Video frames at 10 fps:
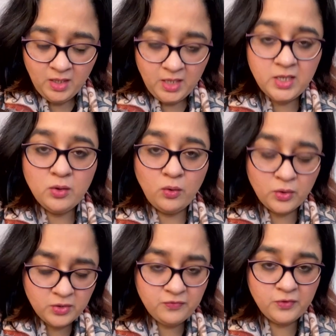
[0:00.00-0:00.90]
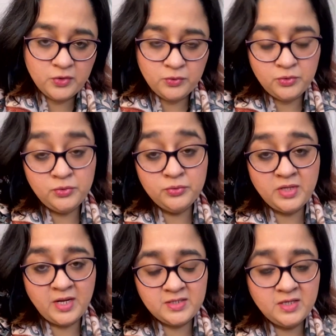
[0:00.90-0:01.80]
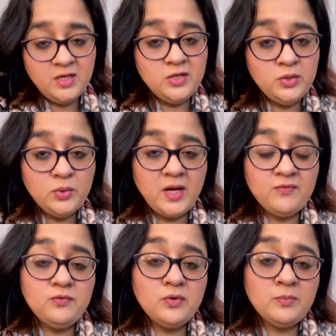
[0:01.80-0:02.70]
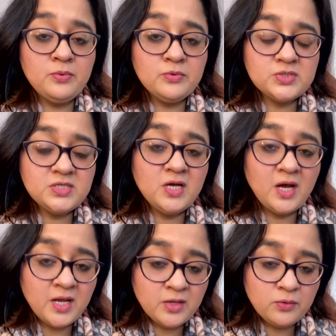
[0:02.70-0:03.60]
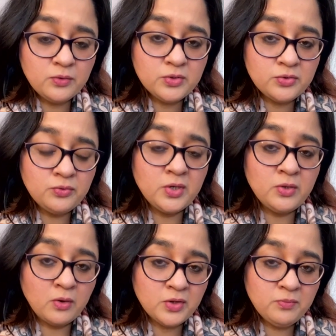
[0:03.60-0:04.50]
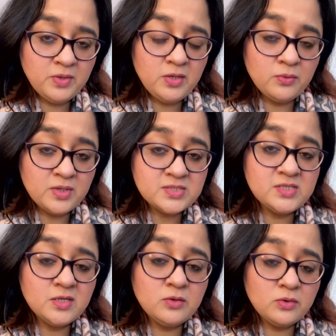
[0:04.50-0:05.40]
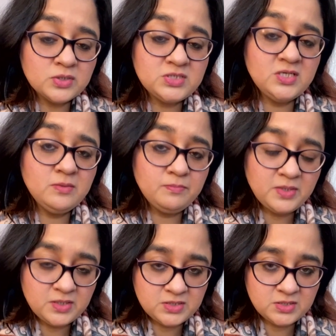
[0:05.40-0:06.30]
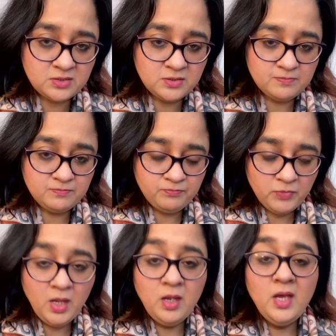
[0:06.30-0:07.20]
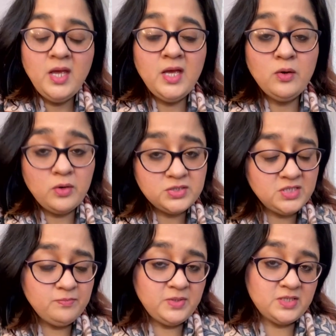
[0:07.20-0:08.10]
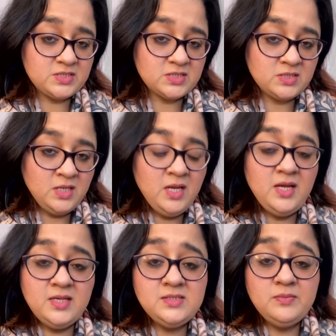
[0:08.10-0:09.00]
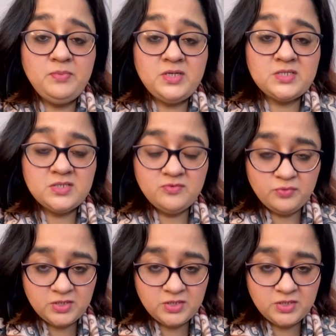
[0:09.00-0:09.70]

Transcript: In order for you to do that, you have to approach the High Court through a document known as the Quashing Petition. A quashing petition is a petition